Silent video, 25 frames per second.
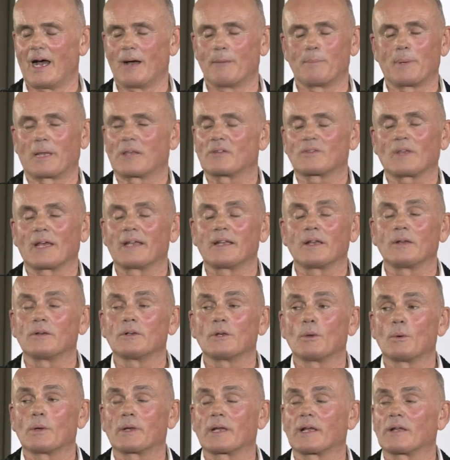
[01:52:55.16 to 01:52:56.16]
because I don't
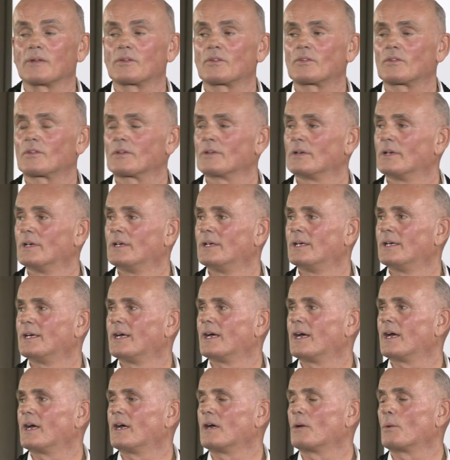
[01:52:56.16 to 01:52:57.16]
know what else,
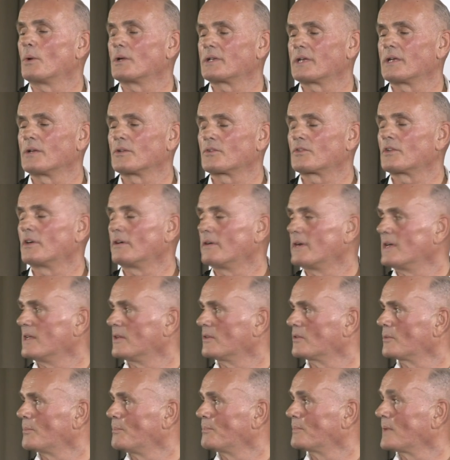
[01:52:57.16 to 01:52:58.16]
uh, what else there
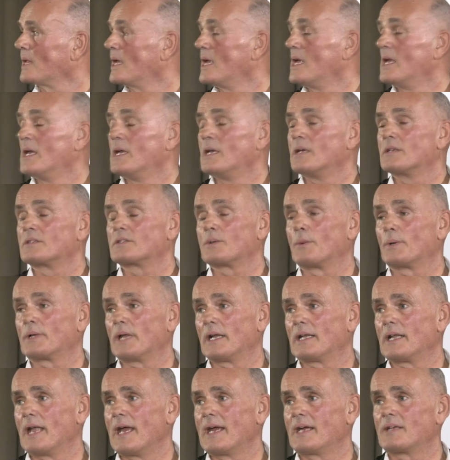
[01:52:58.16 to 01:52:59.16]
is. So what
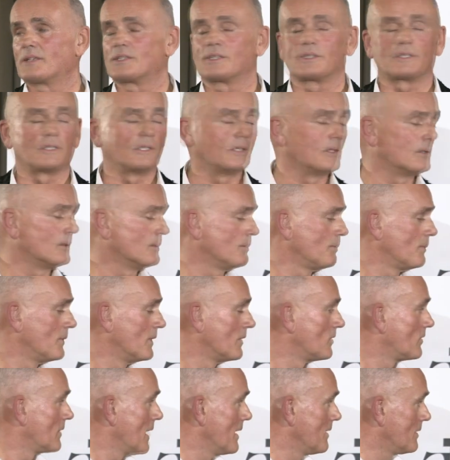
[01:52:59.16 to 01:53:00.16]
I'd like to do, the
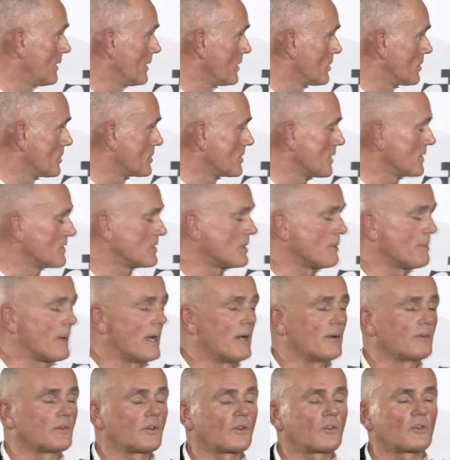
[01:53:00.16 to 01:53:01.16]
scent that you're just
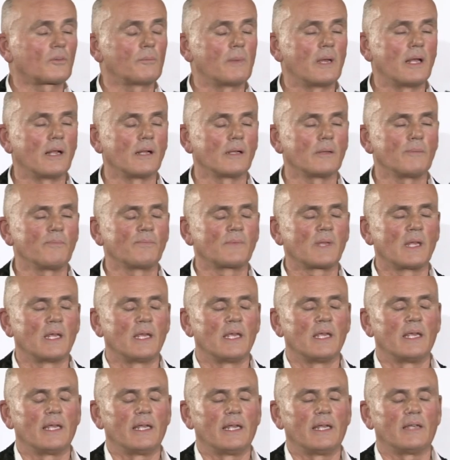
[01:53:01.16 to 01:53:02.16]
about to smell,
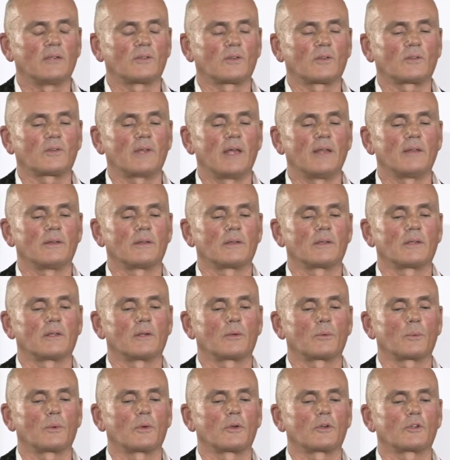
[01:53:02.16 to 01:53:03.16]
is a scent that
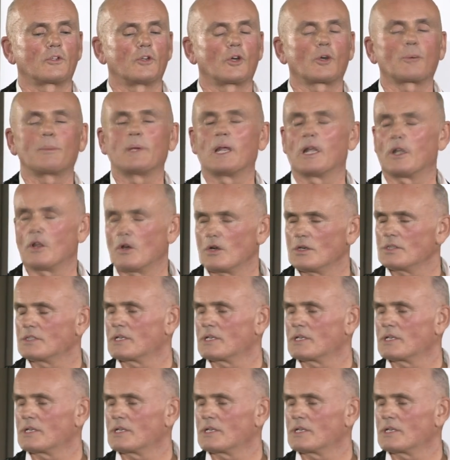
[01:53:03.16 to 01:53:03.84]
took me a long